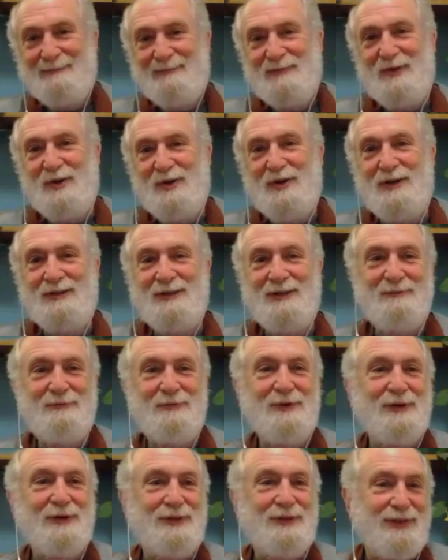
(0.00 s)
Hardly
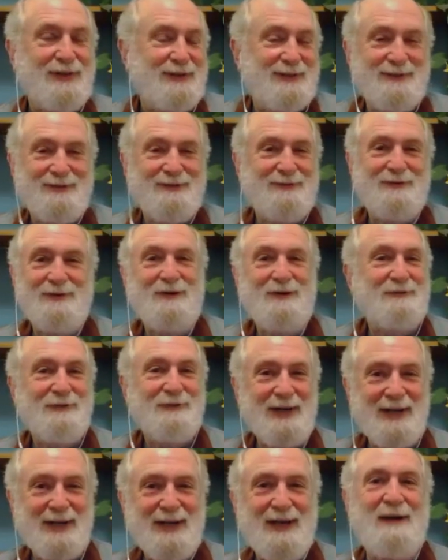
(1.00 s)
worth it. You were
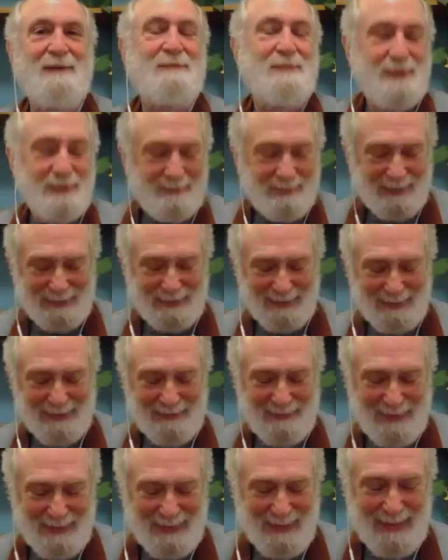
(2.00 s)
already up, but
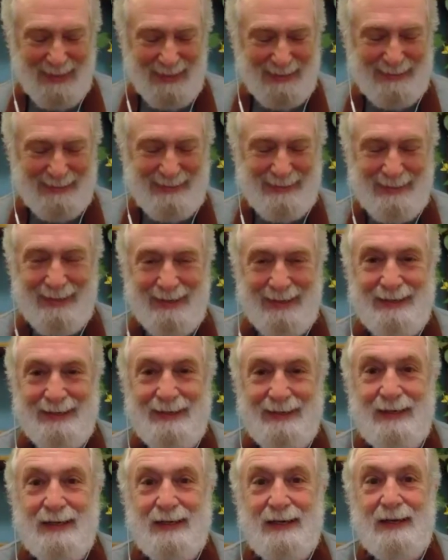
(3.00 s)
leaving that
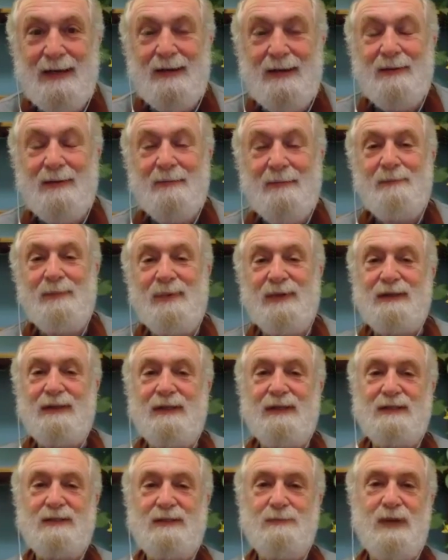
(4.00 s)
aside but
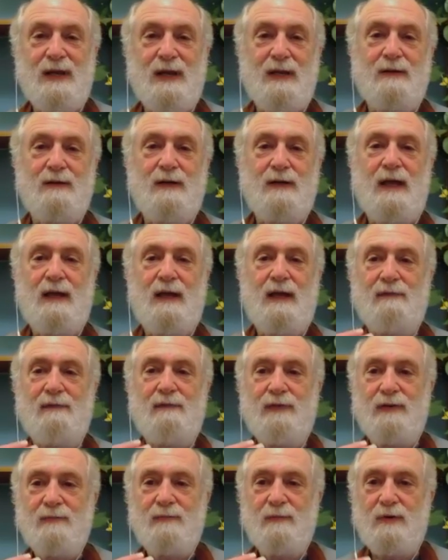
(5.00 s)
this man
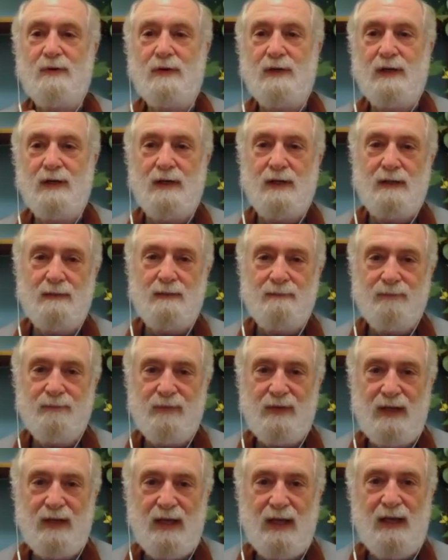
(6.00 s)
every morning
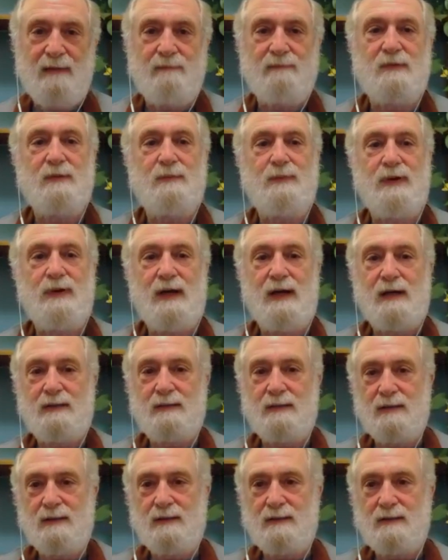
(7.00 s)
came to
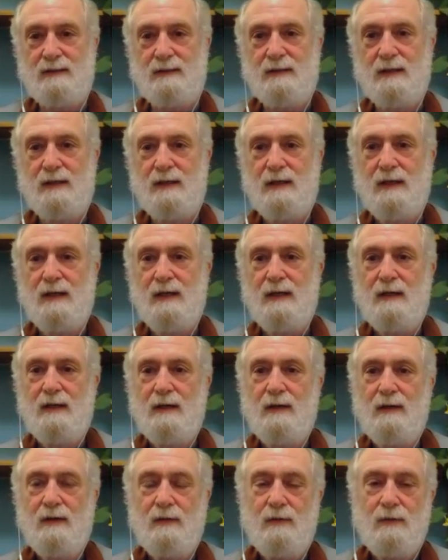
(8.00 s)
practice
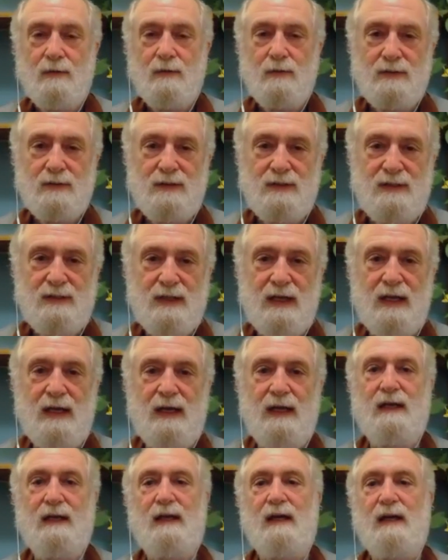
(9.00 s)
day